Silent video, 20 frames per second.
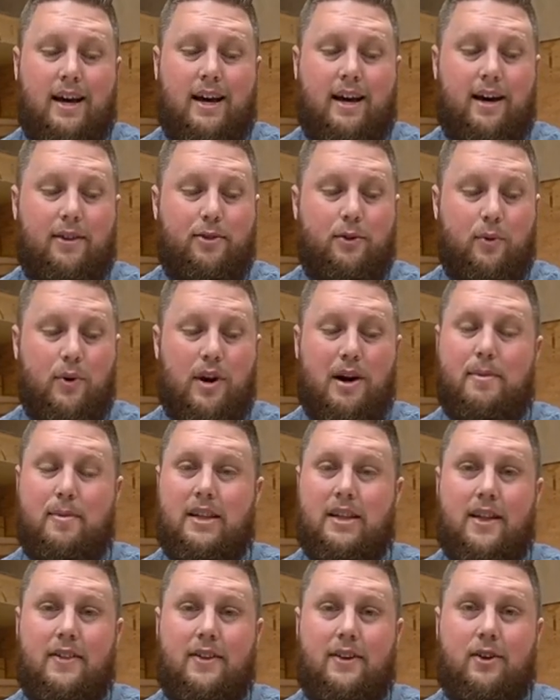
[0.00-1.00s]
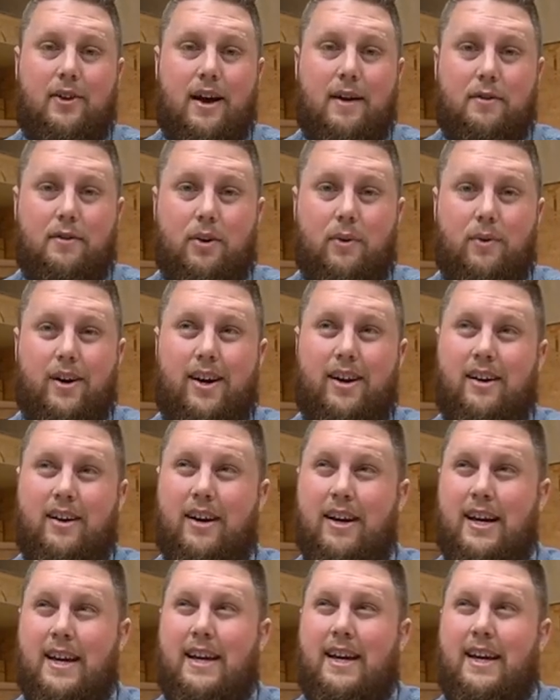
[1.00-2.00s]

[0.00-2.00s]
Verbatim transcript: uh, throughout my leathercraft career.